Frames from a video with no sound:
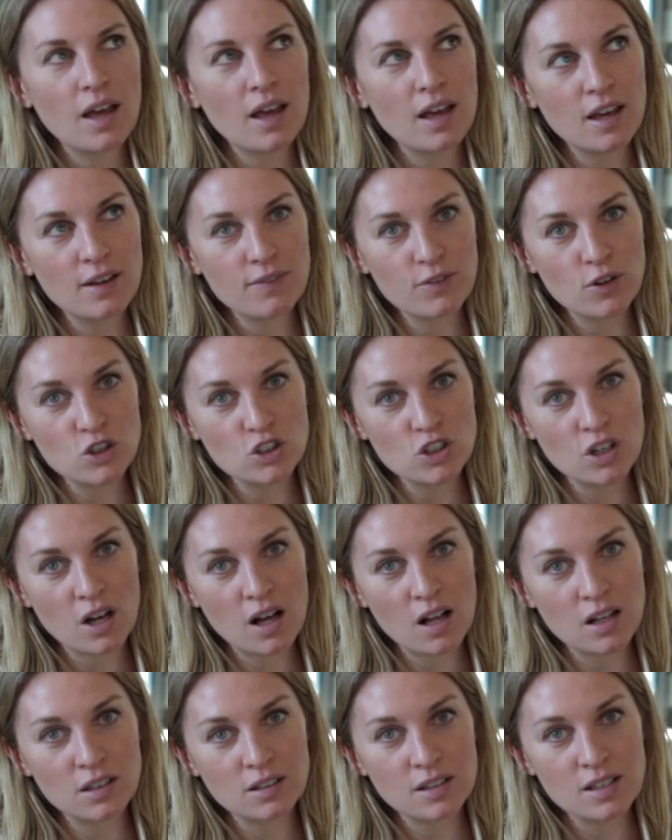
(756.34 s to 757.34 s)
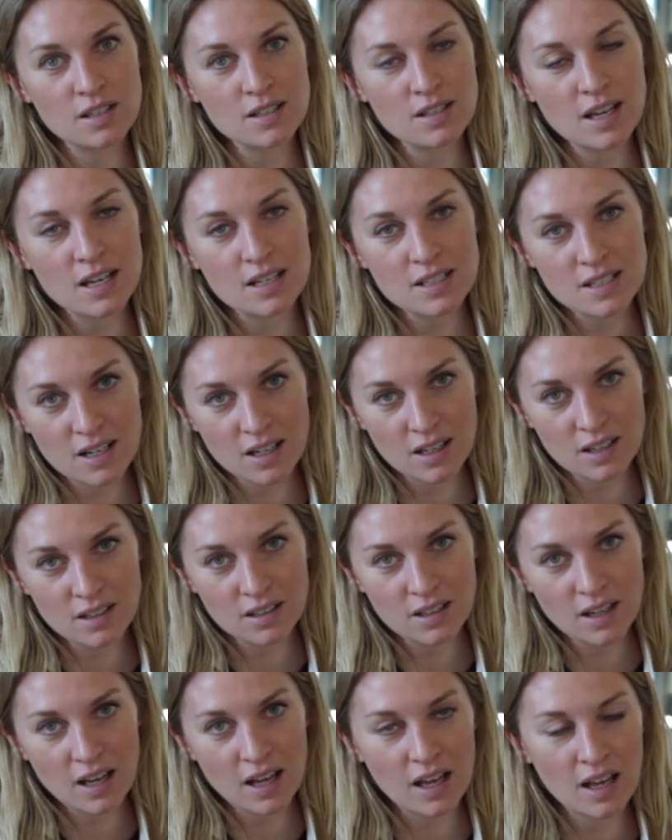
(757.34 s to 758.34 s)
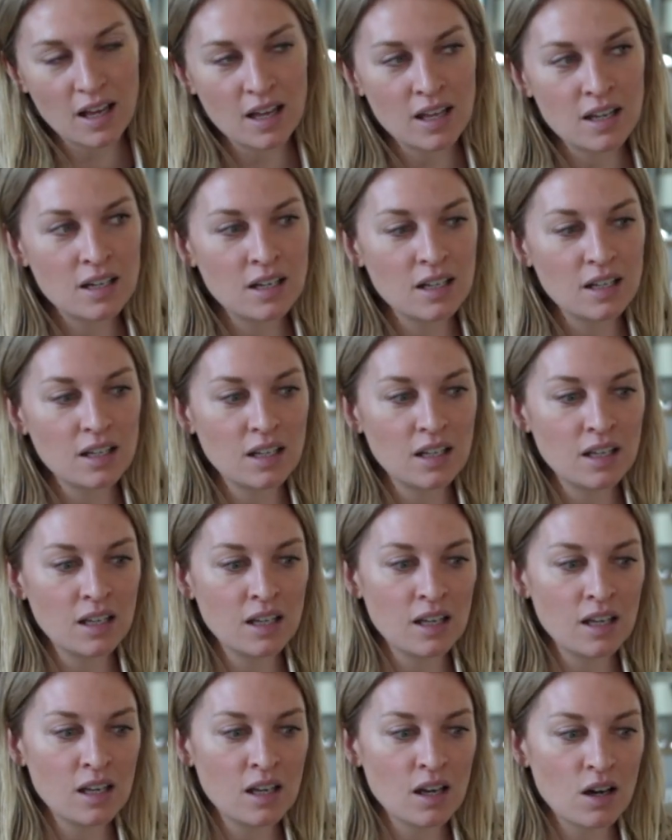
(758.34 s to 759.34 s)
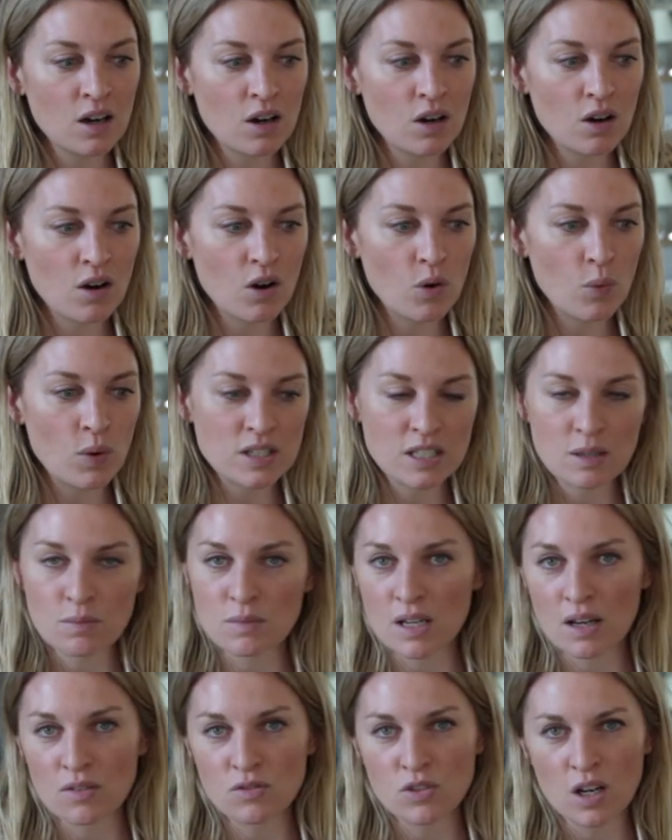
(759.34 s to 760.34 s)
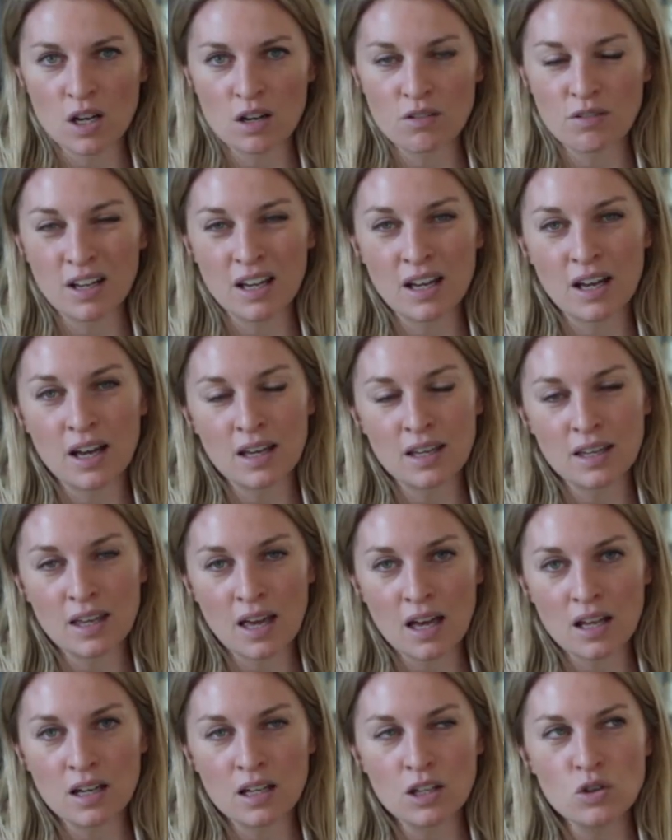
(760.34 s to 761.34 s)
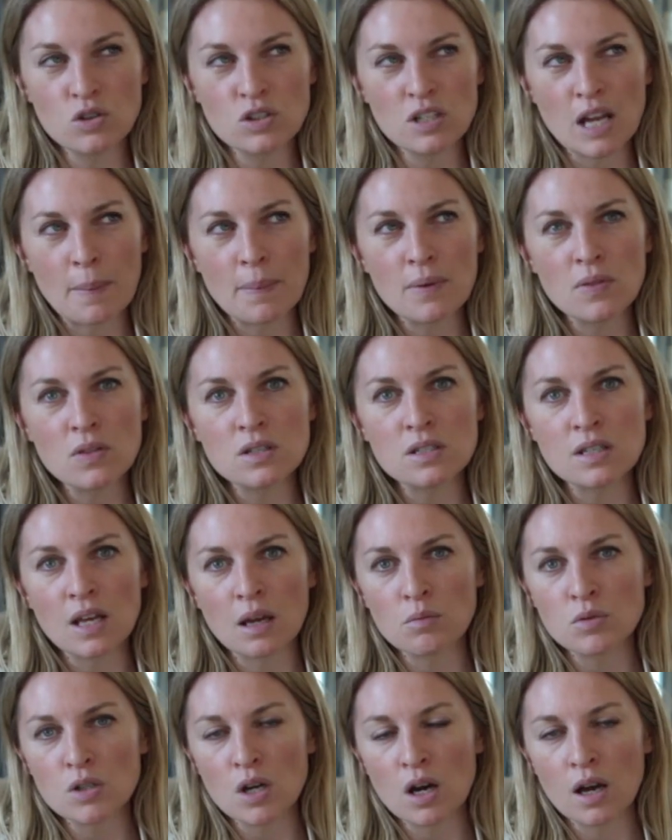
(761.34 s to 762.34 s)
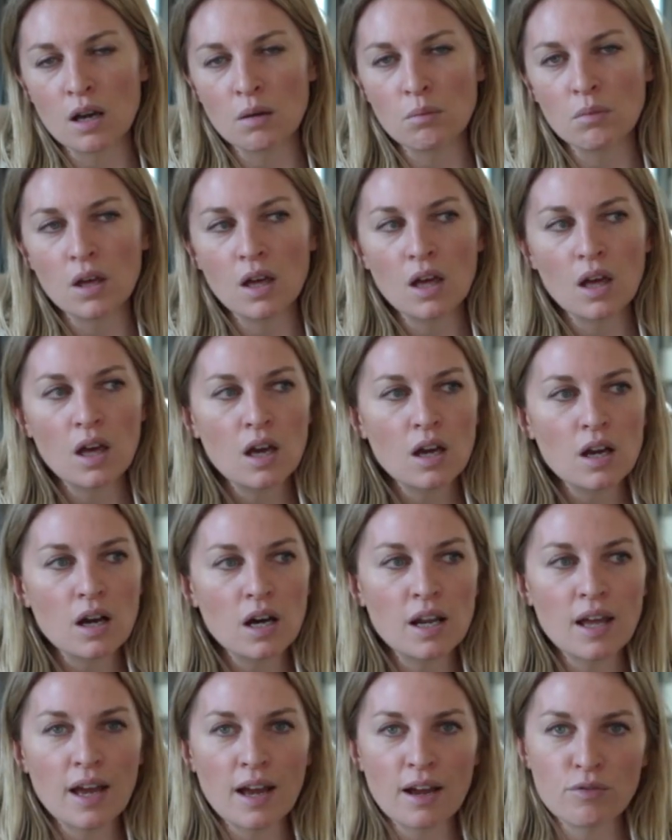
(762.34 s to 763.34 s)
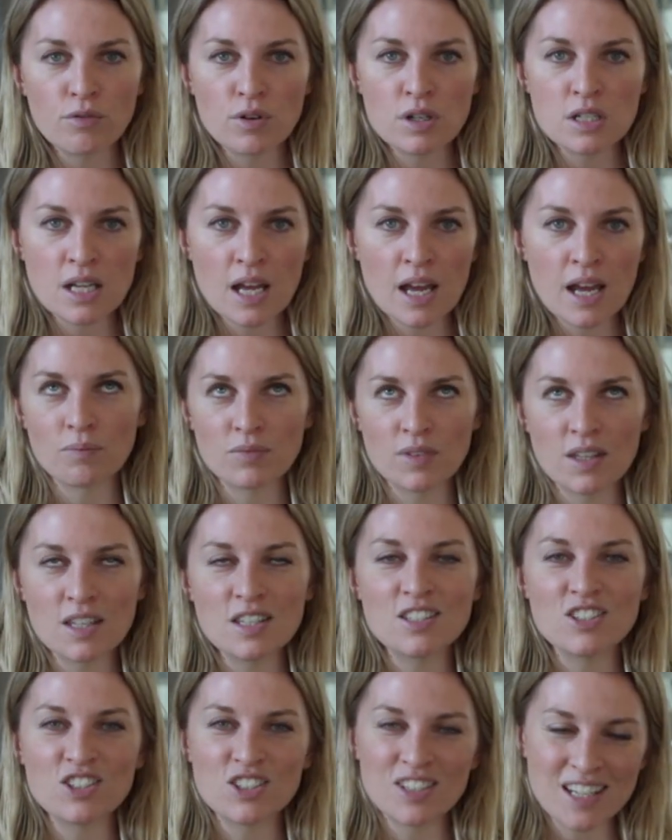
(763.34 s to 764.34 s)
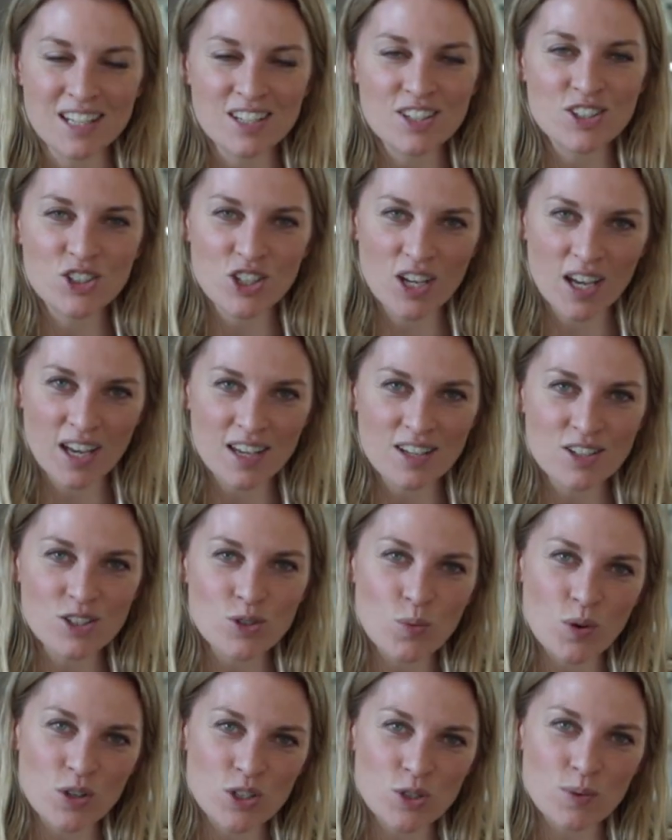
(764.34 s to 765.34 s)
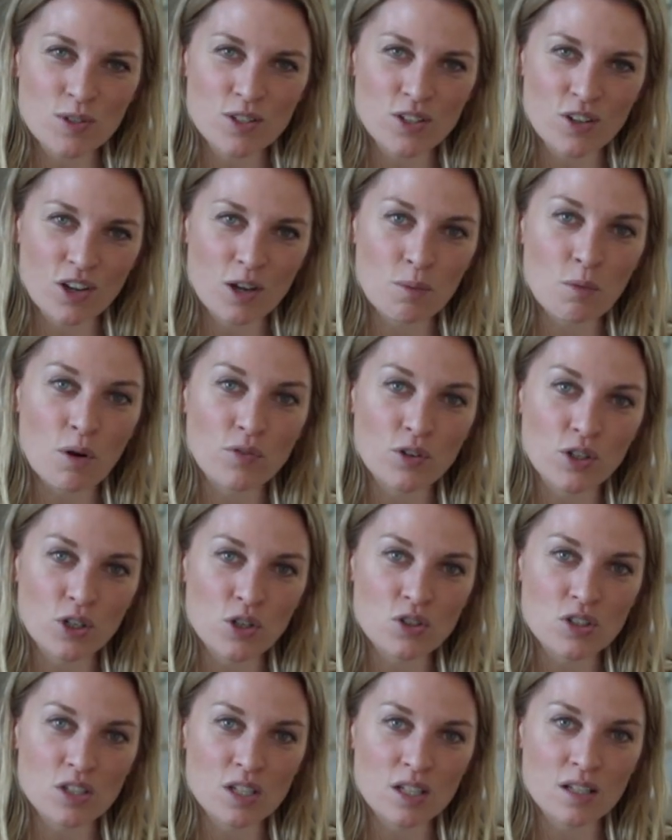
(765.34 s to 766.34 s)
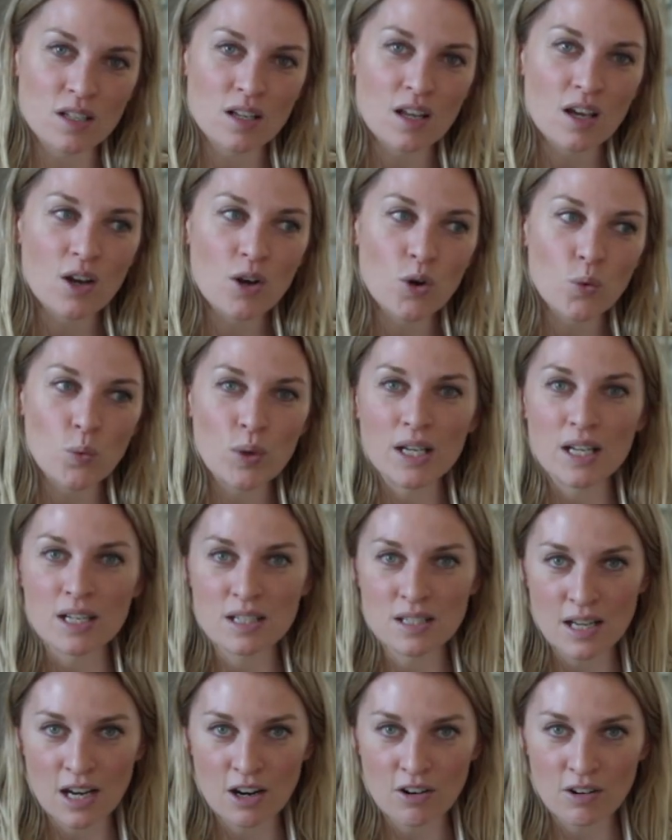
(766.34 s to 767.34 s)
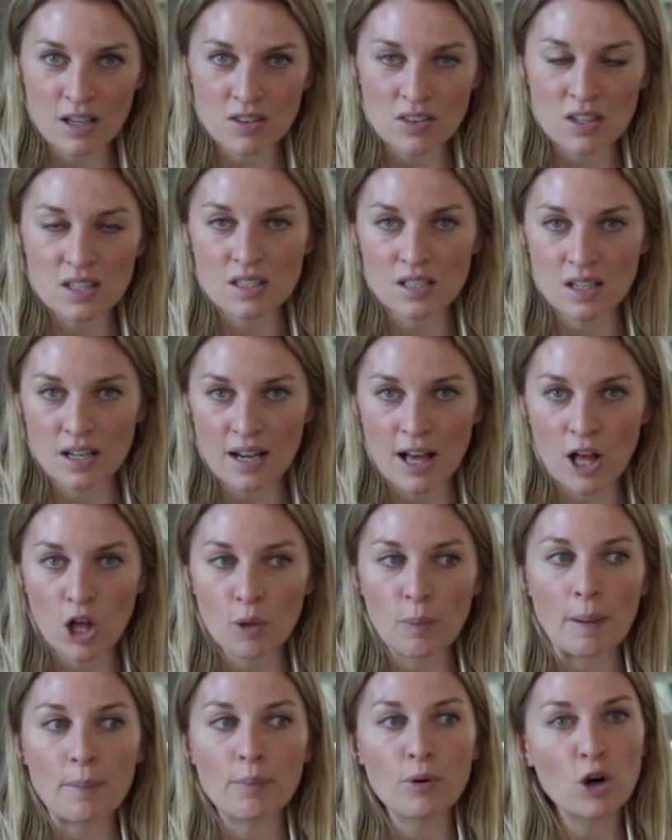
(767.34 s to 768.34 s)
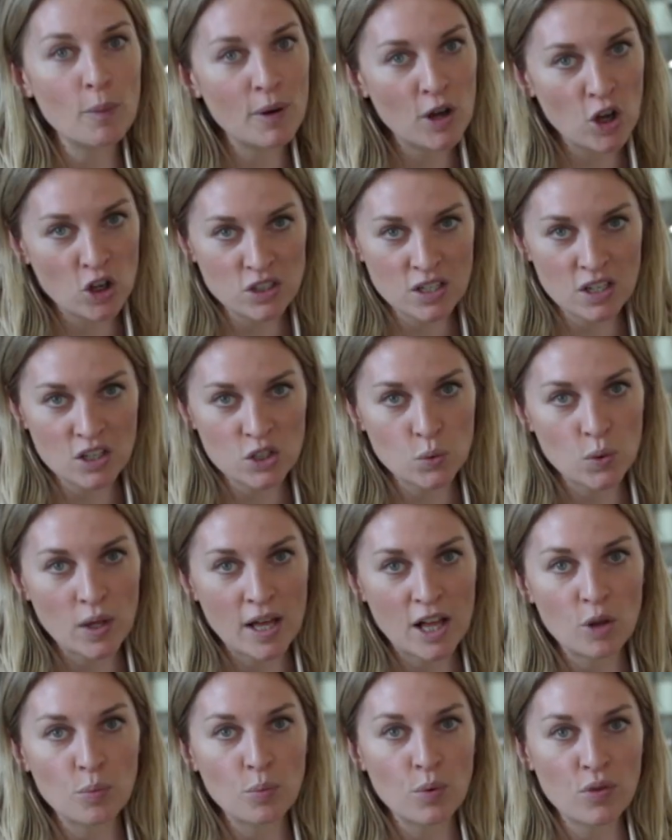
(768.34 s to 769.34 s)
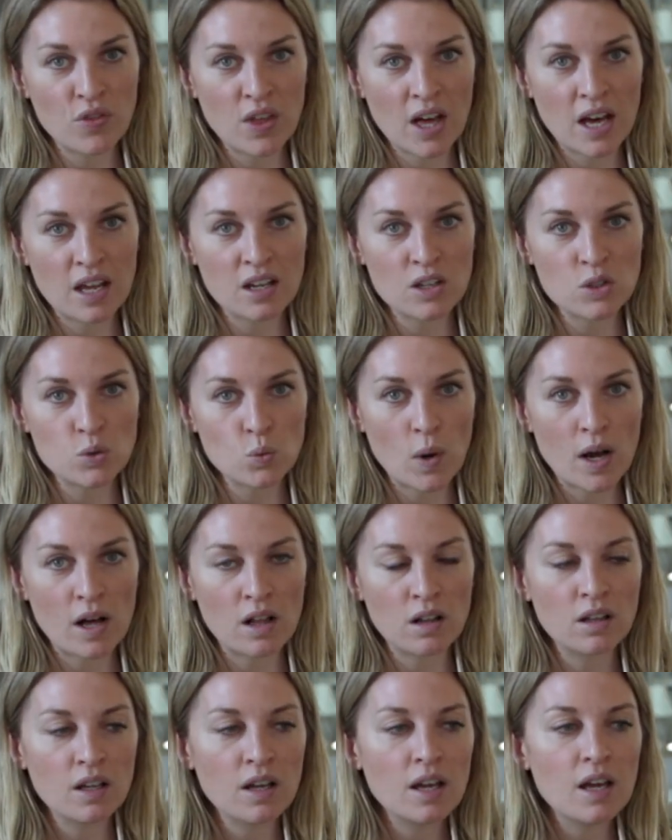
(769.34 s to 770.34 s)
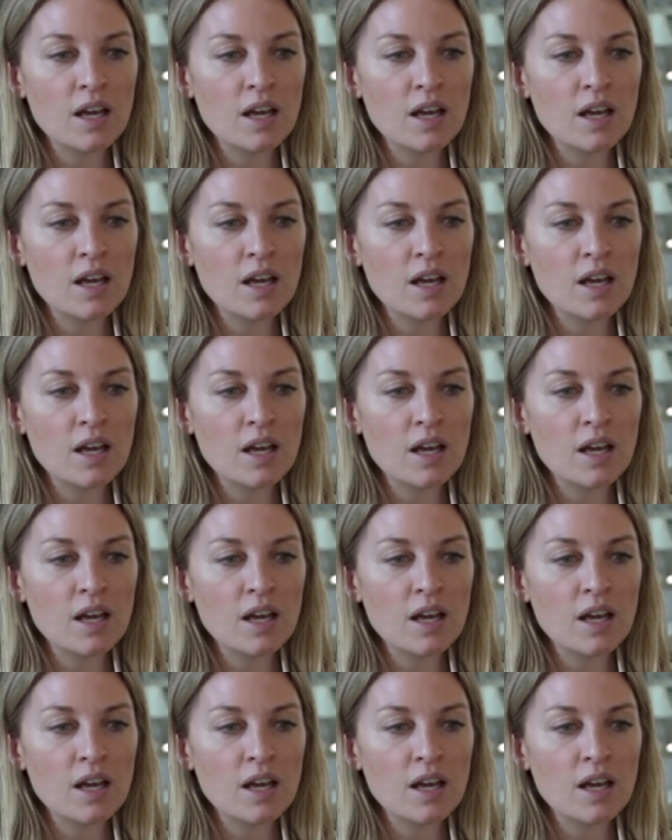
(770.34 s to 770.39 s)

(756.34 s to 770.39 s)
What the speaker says: If your child is like Dylan and he always seemed to have diarrhea, again, it used to happen the same time kind of every day. This did change once we took him off gluten, wheat and dairy. This did help, and probiotics will help with that as well.